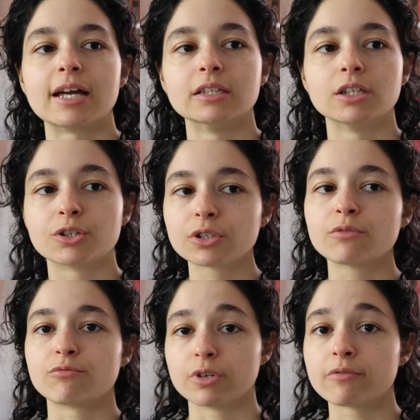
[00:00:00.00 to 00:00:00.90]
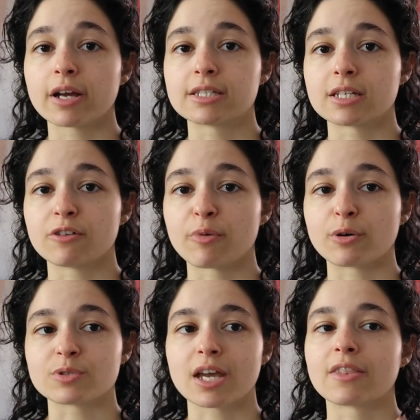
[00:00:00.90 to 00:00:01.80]
I literally reread City of
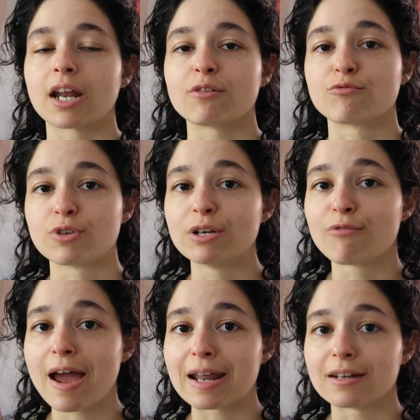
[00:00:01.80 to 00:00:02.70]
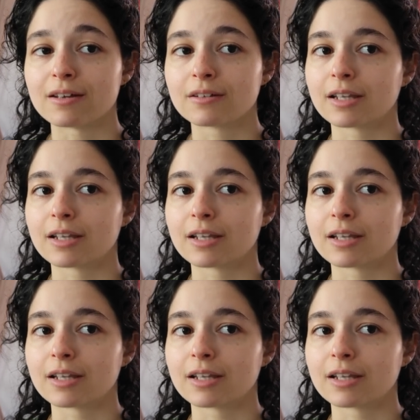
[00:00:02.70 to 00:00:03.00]
Bones and then I reread